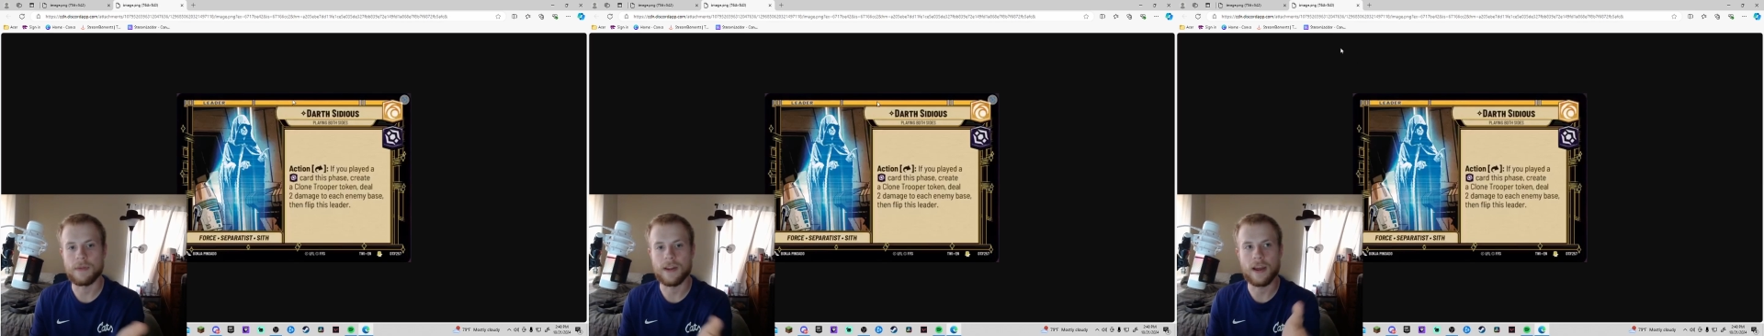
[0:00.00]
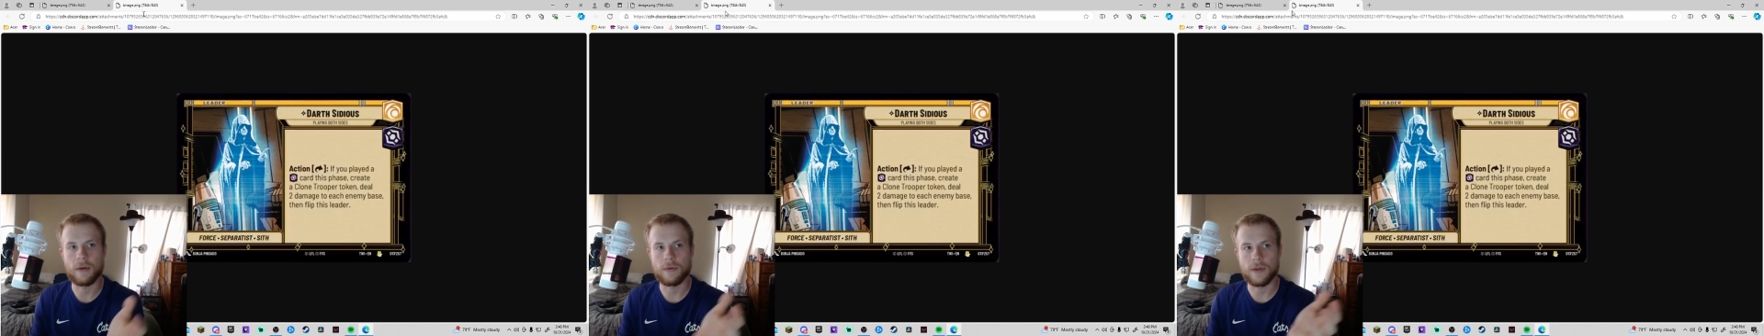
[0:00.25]
and
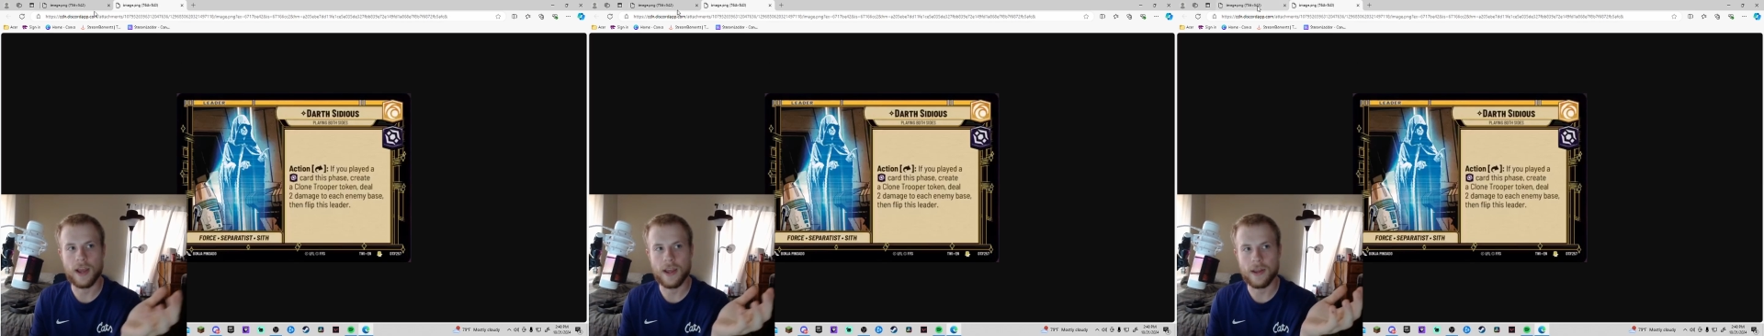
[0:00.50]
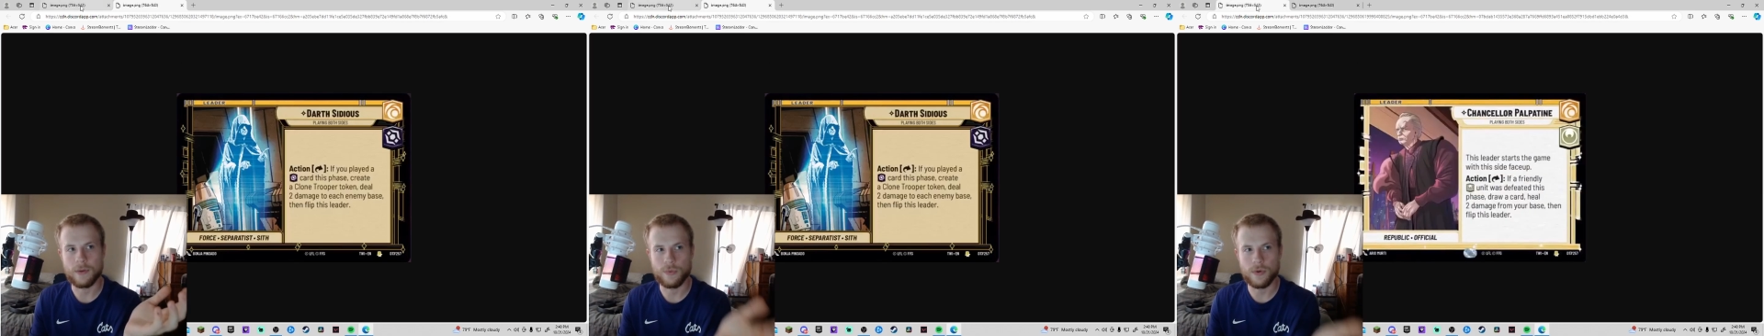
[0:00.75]
I
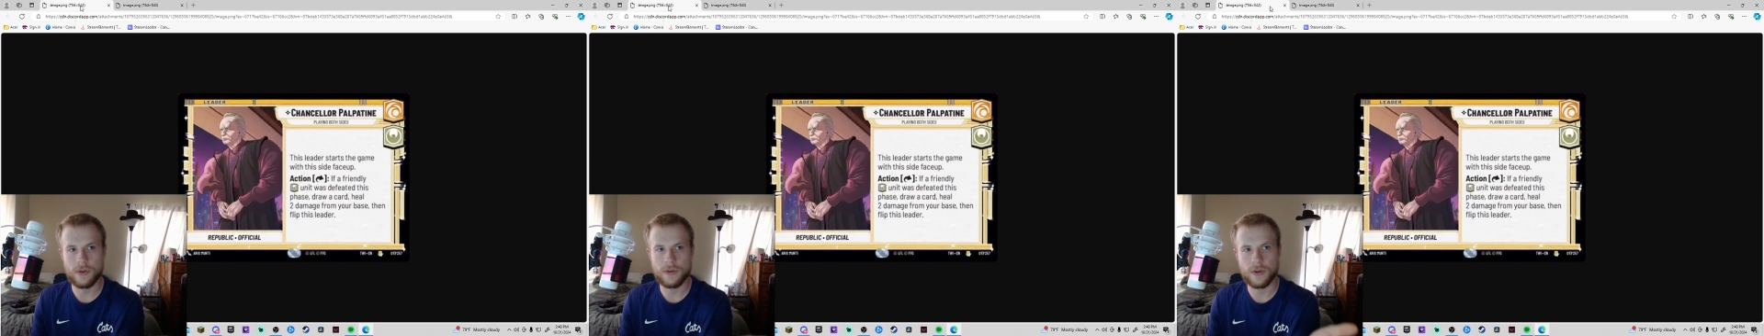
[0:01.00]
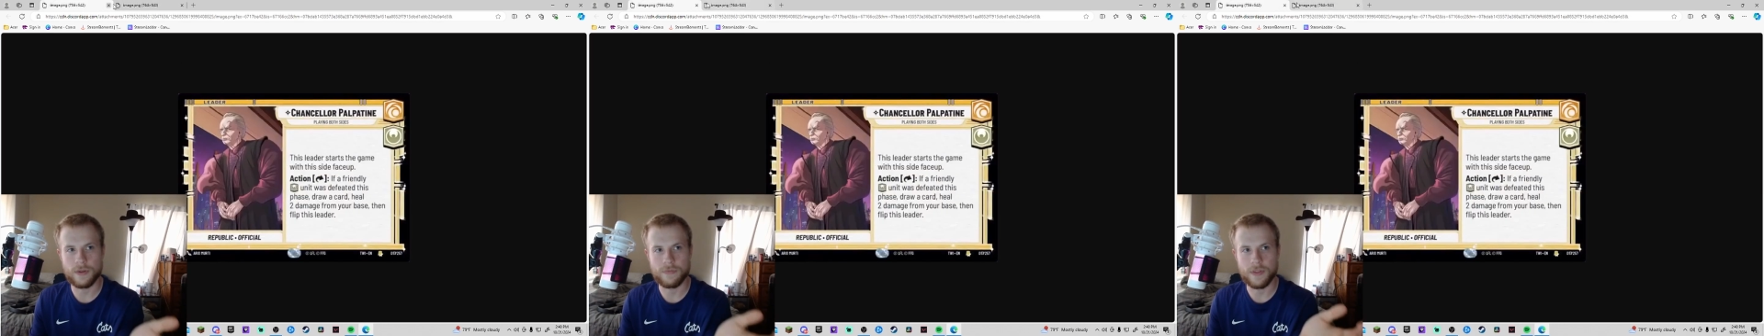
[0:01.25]
had
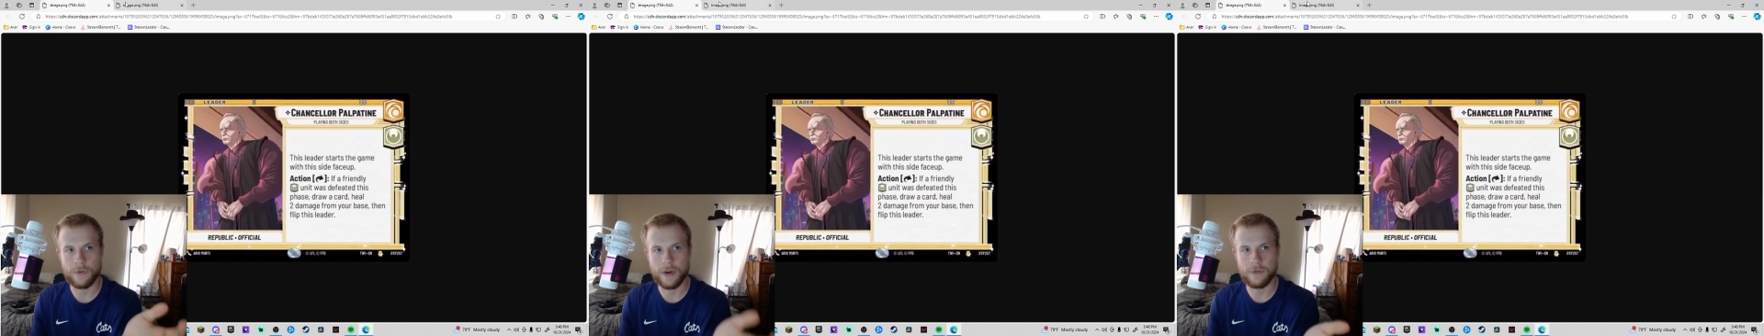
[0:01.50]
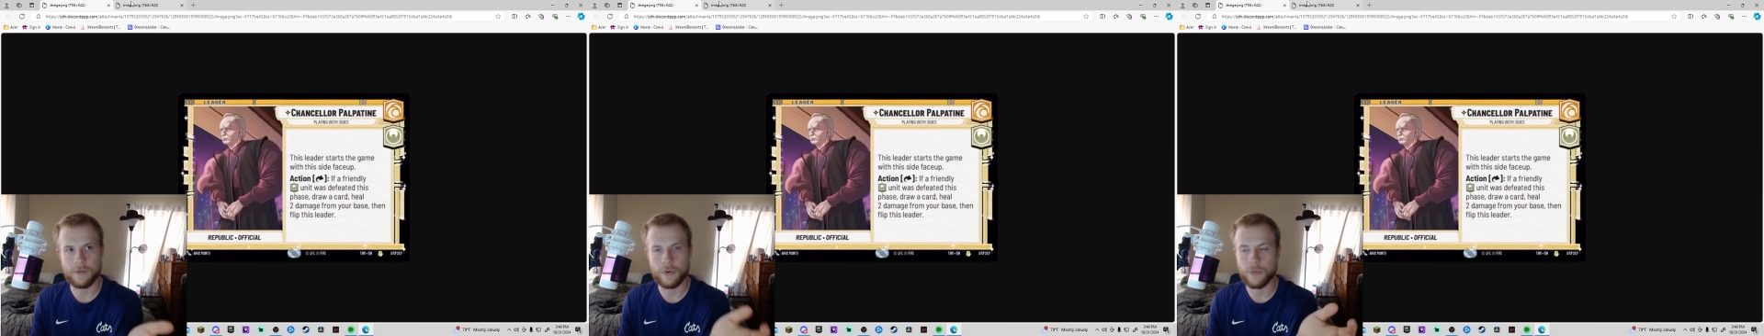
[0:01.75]
wondered if they were
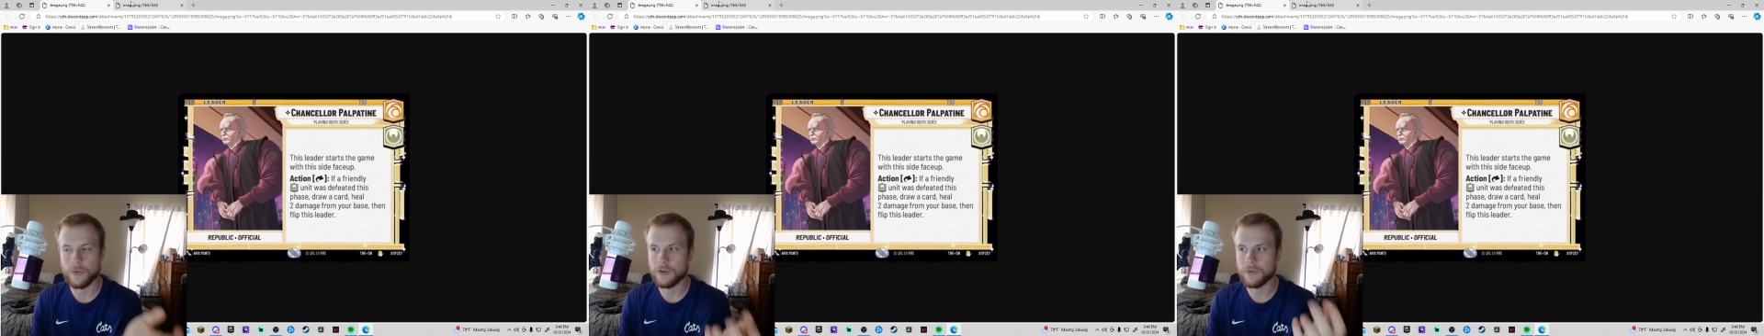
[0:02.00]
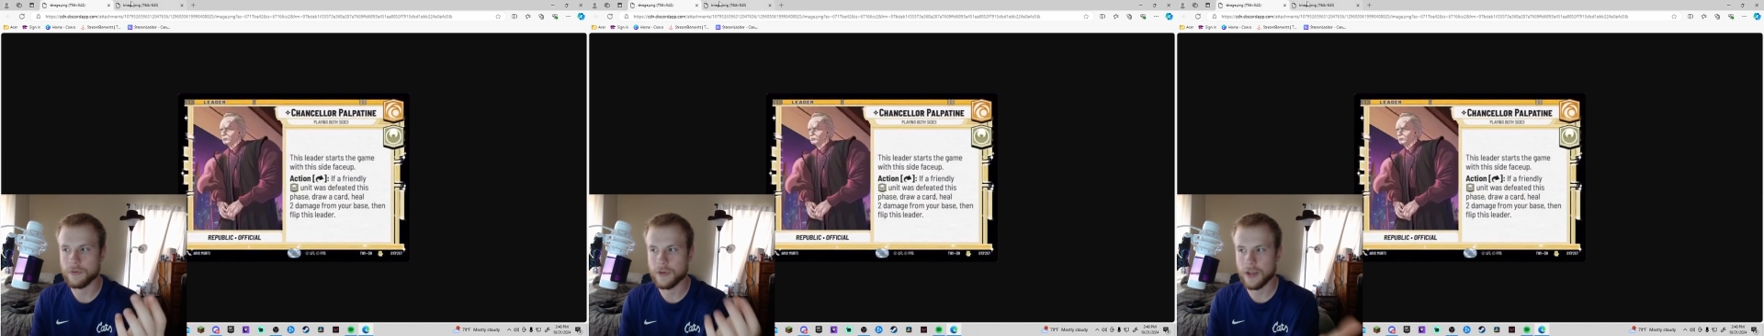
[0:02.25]
ever going
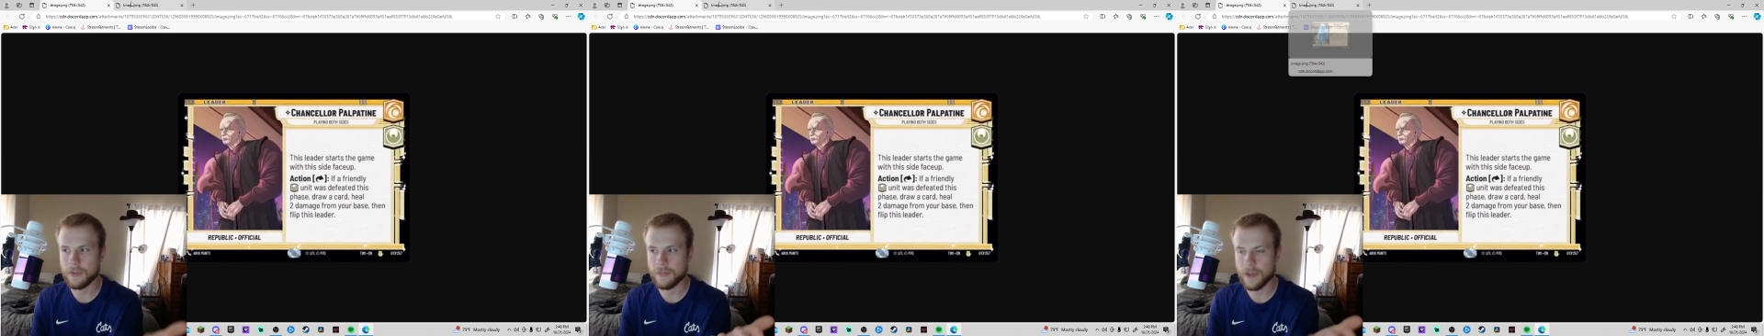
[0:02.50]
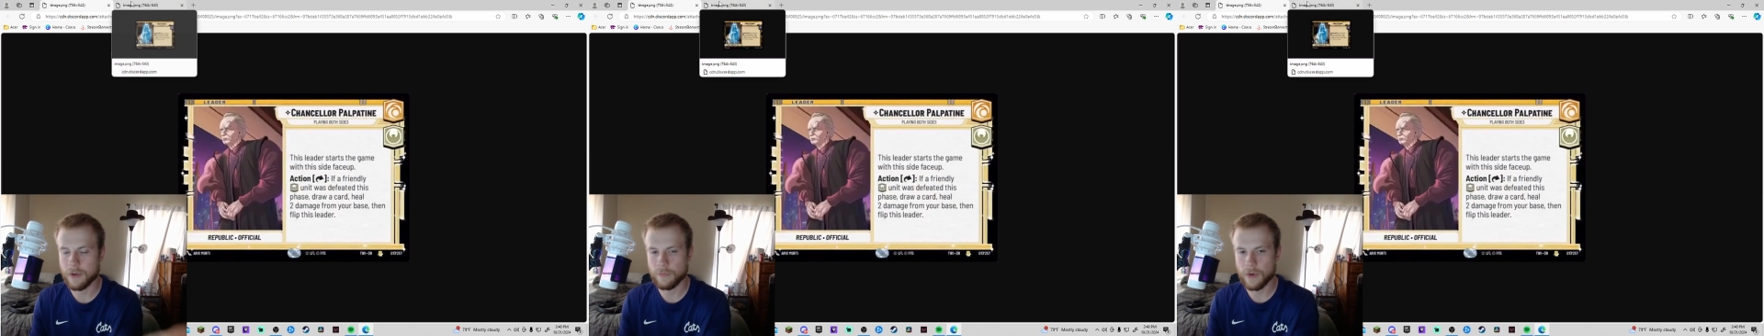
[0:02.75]
to take
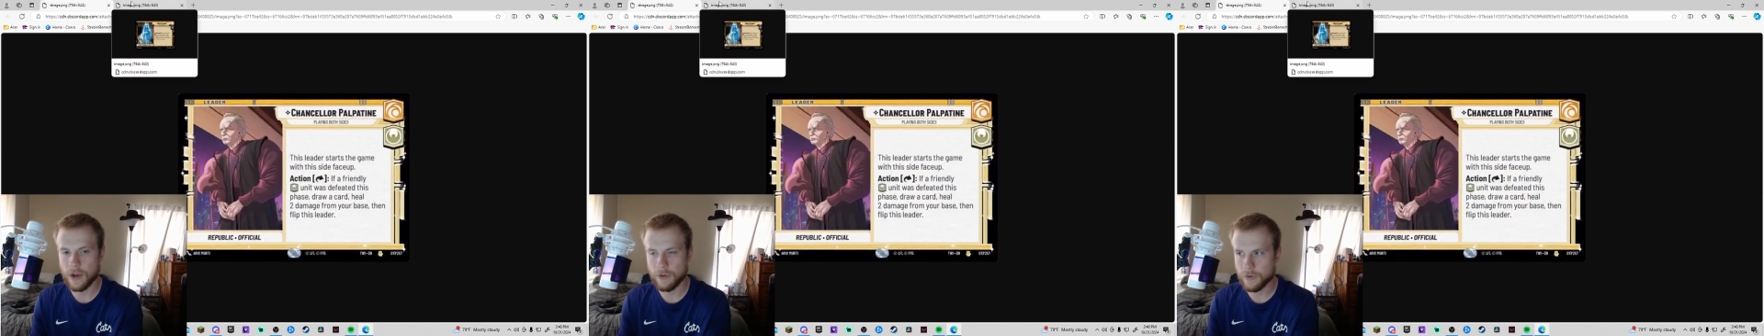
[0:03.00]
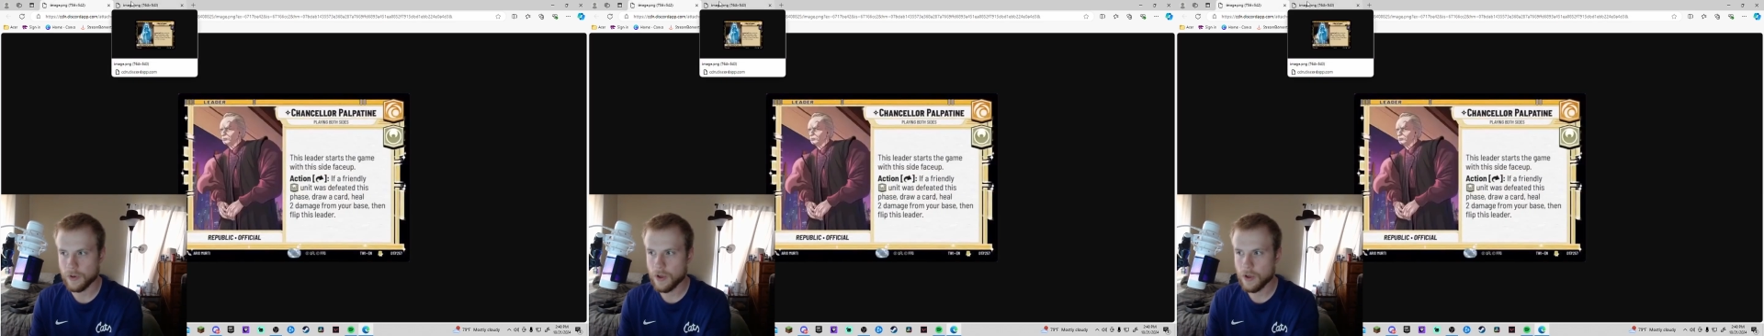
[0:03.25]
that route